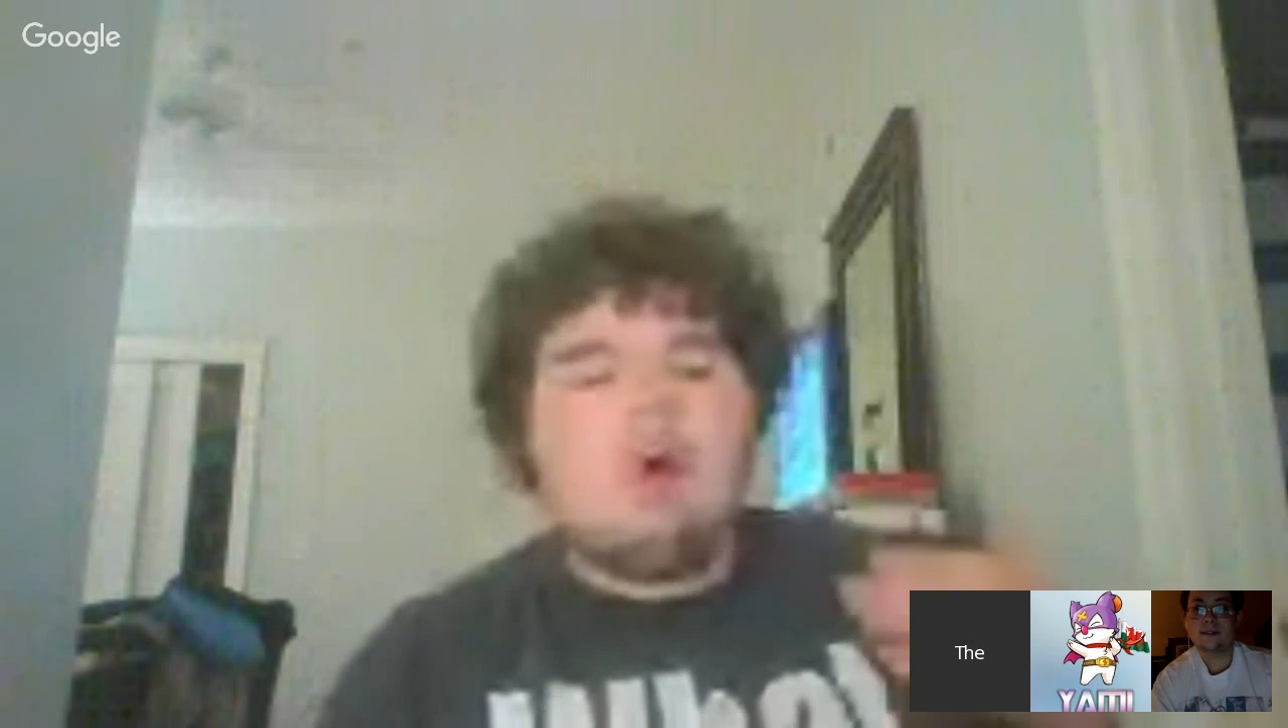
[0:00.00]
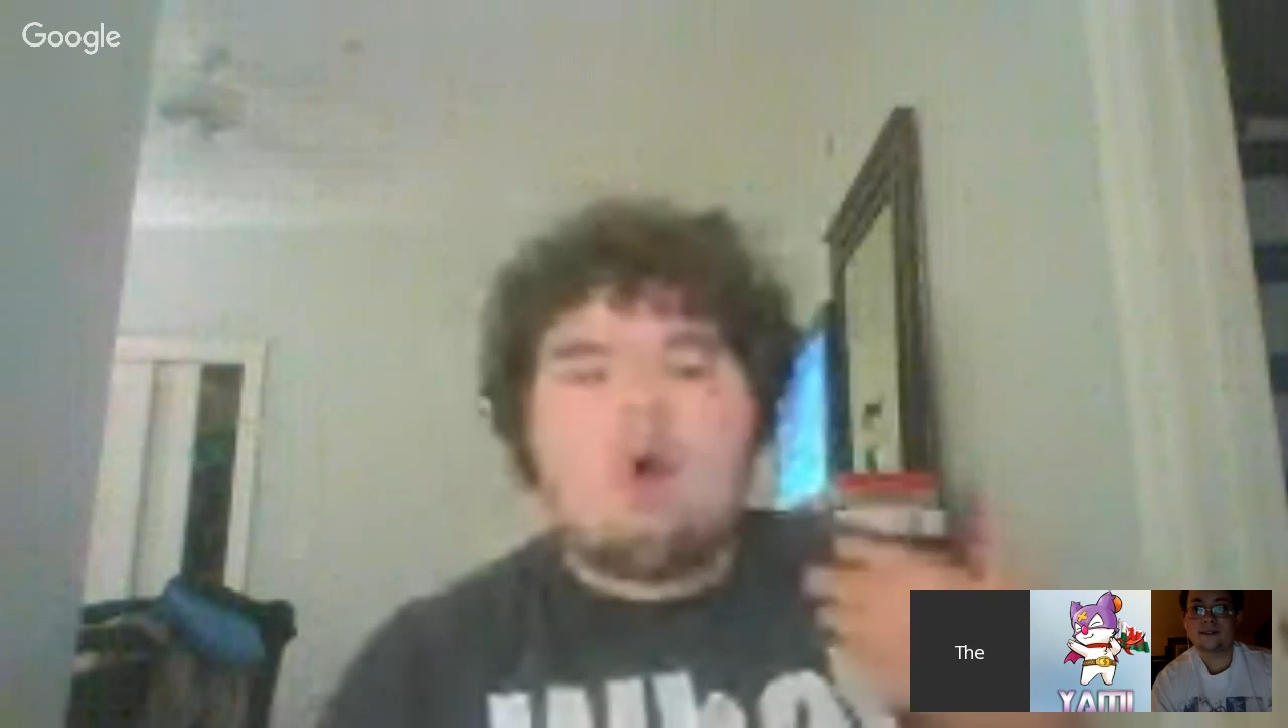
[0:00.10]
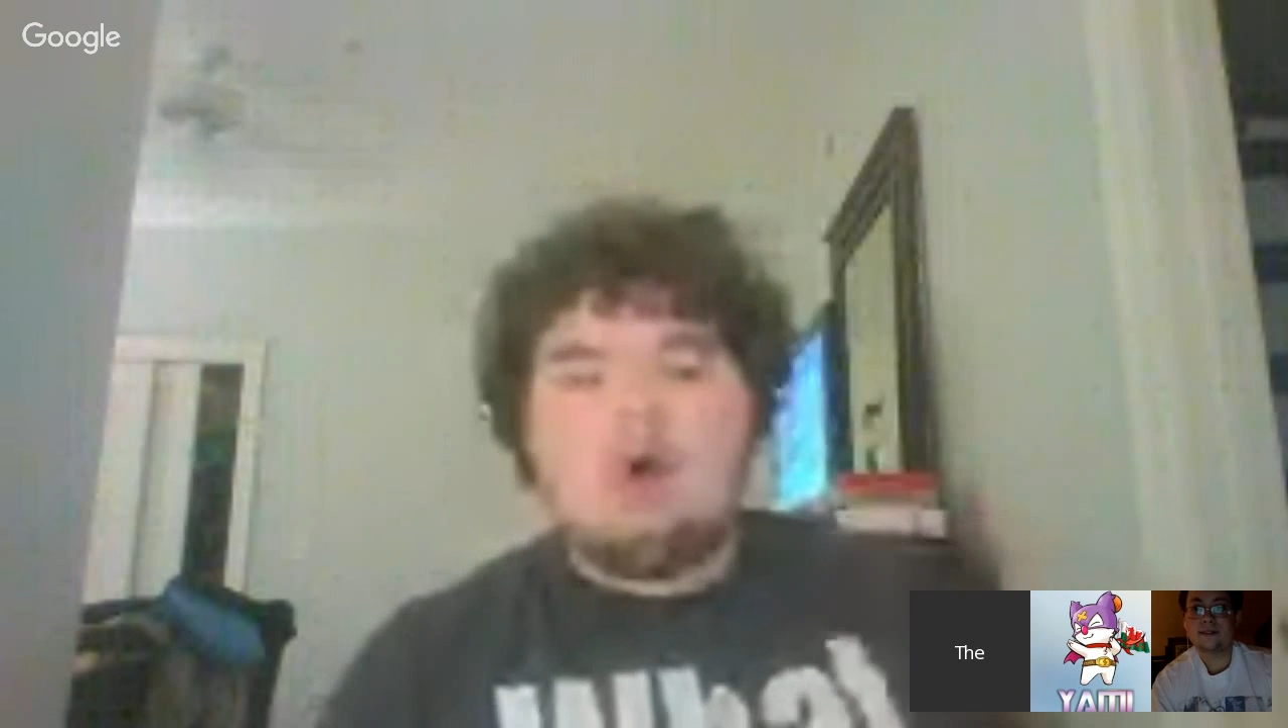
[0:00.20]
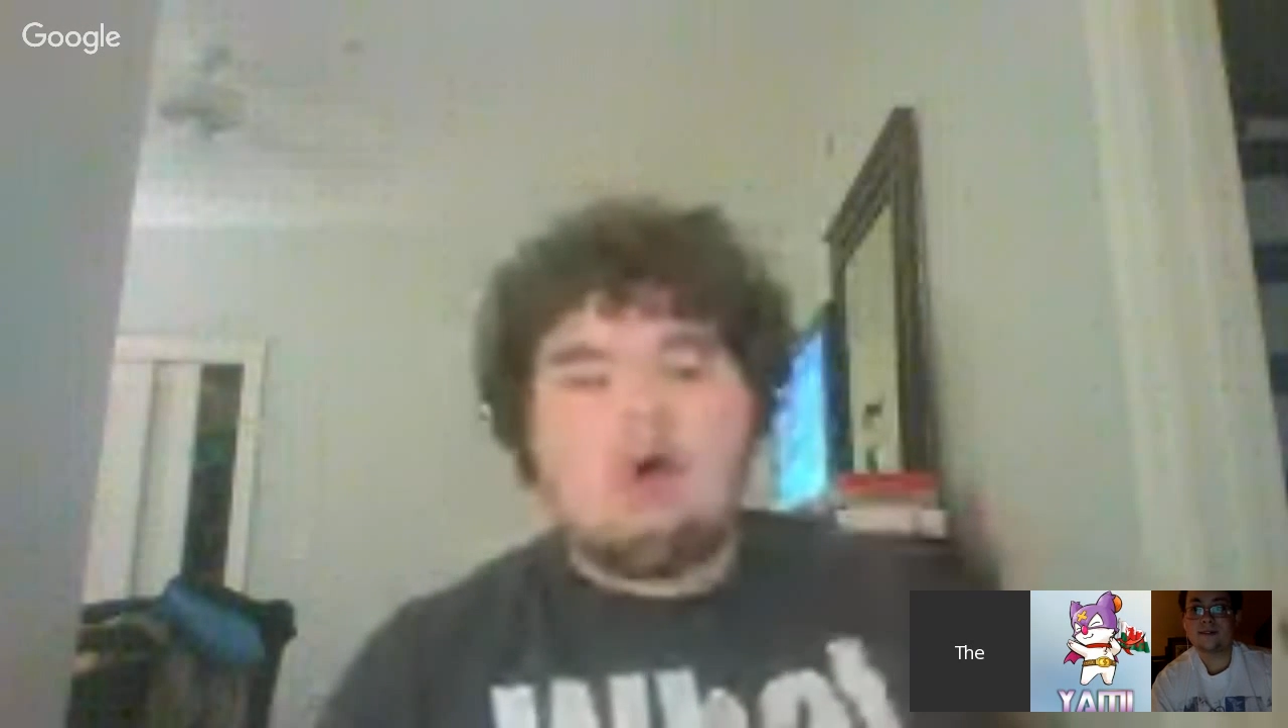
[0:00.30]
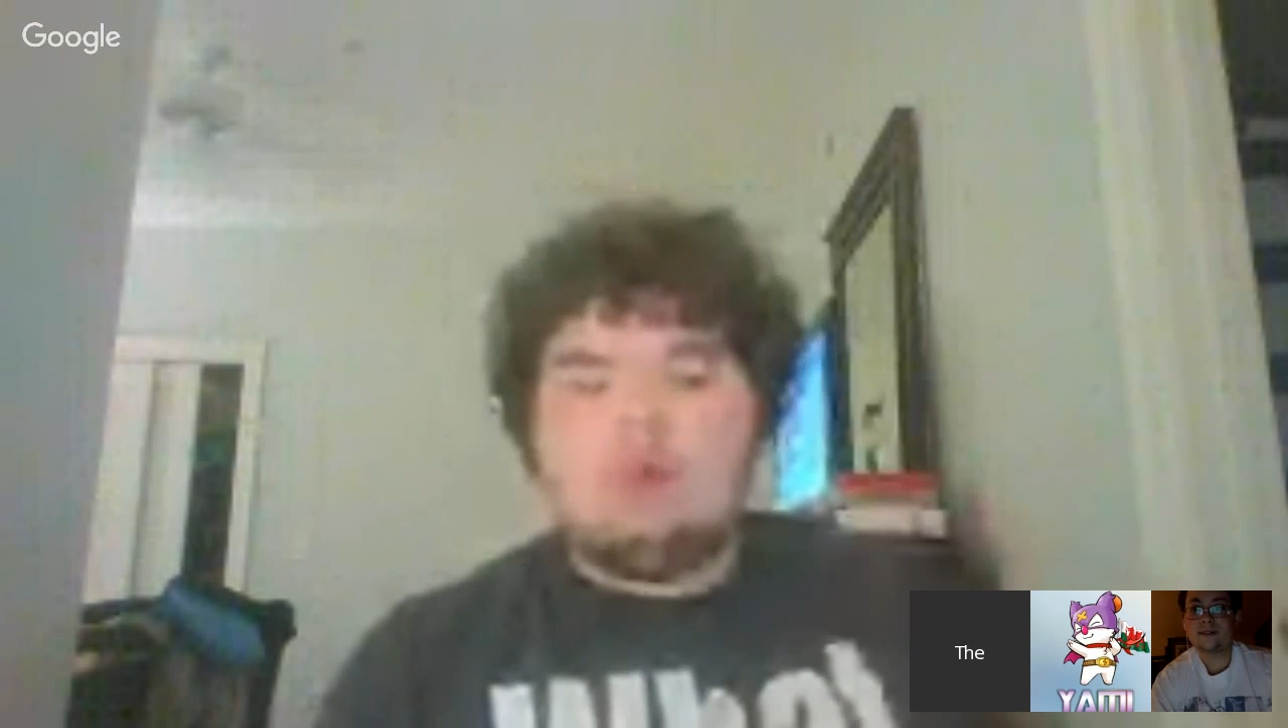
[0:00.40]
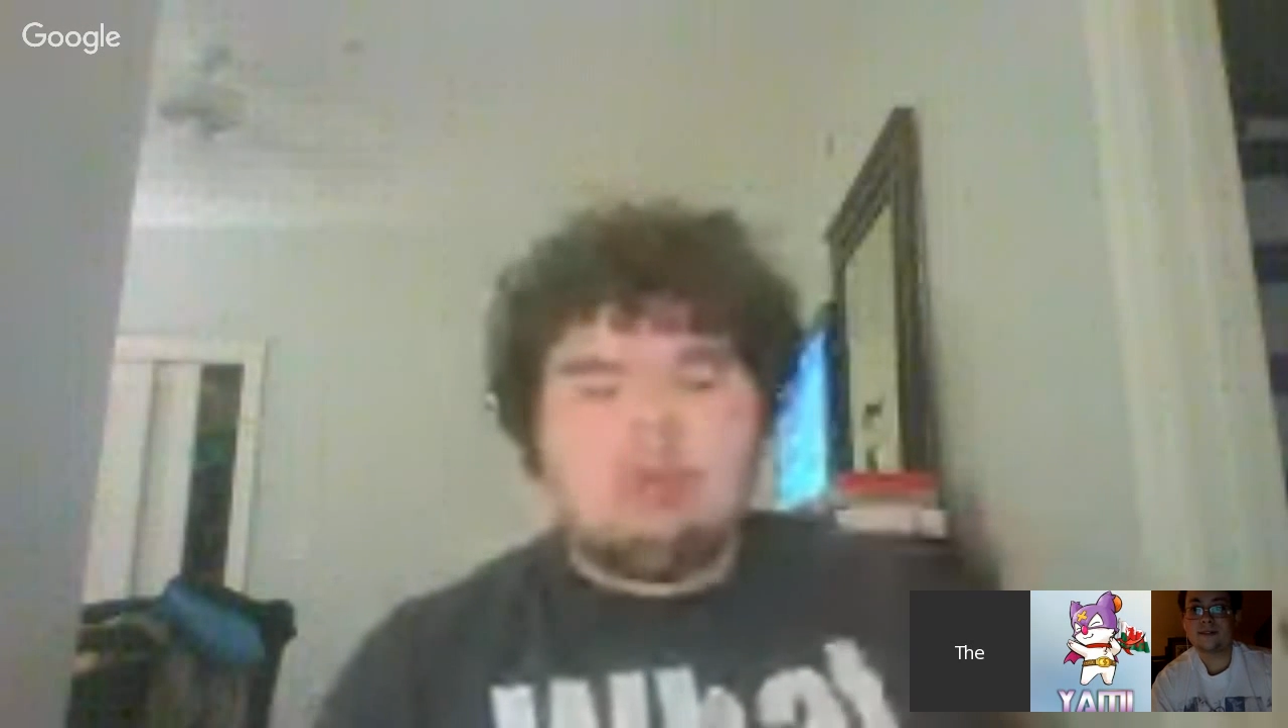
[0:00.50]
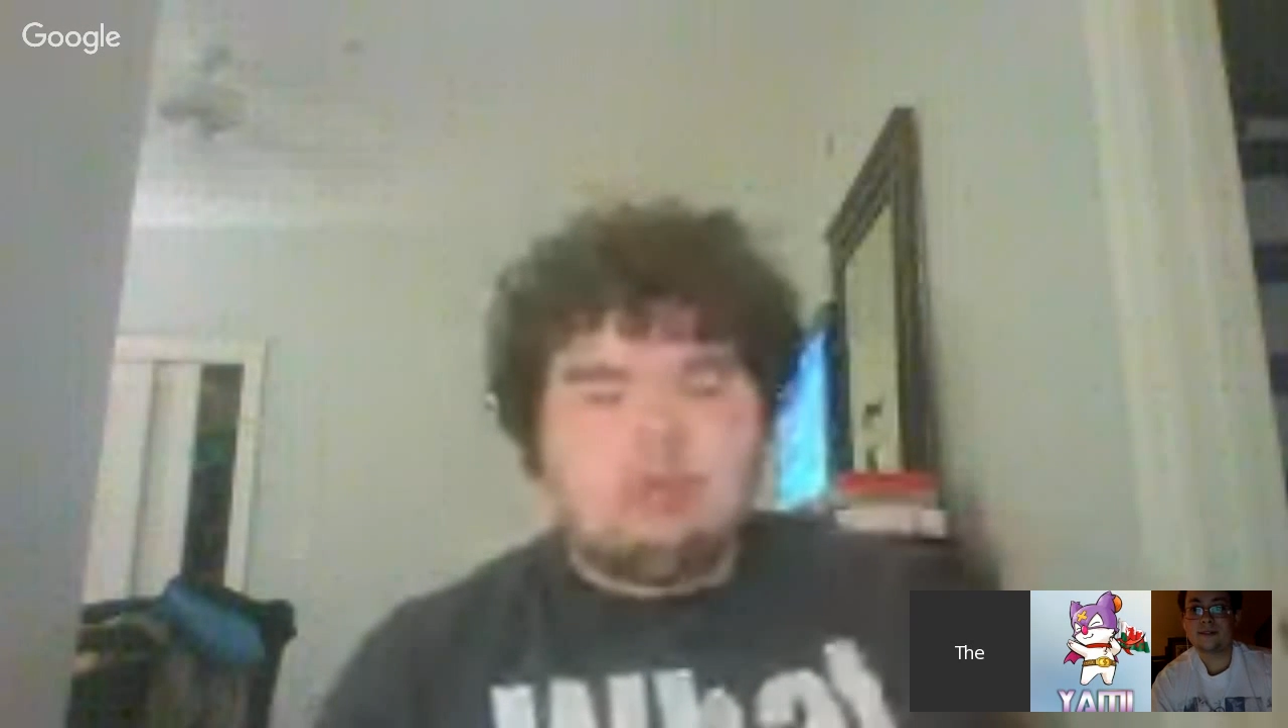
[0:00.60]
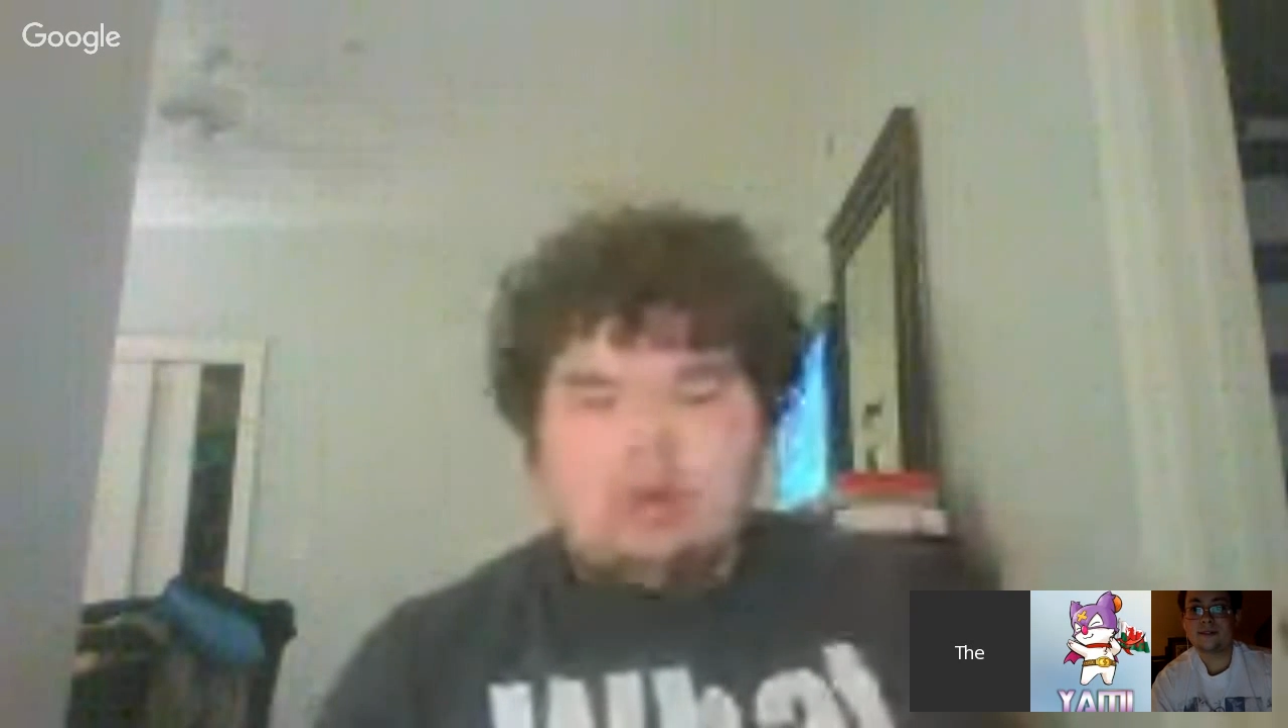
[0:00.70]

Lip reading: all